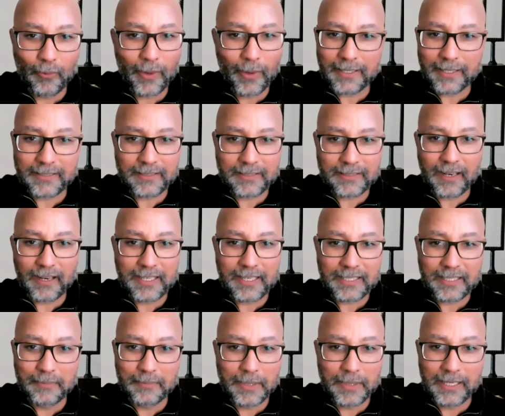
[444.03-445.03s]
What does the
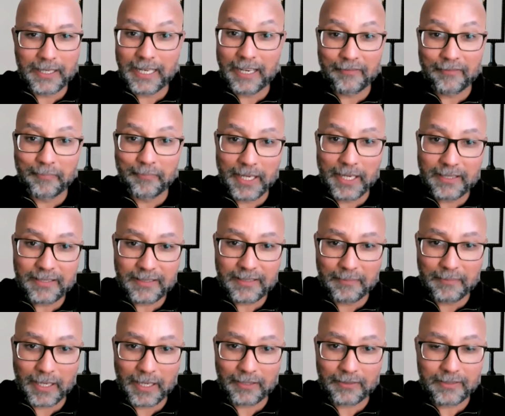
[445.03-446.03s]
customer love best
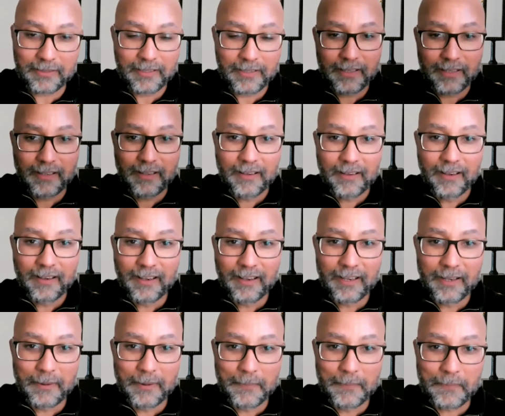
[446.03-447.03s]
about
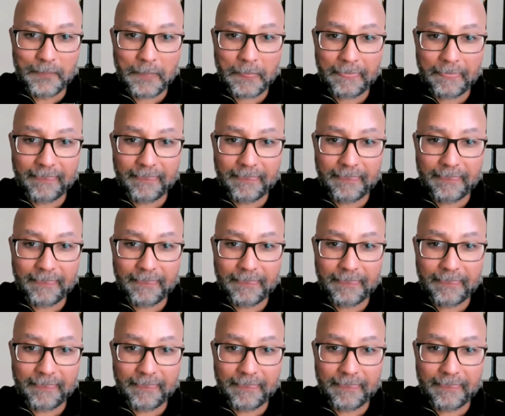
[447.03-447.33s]
um,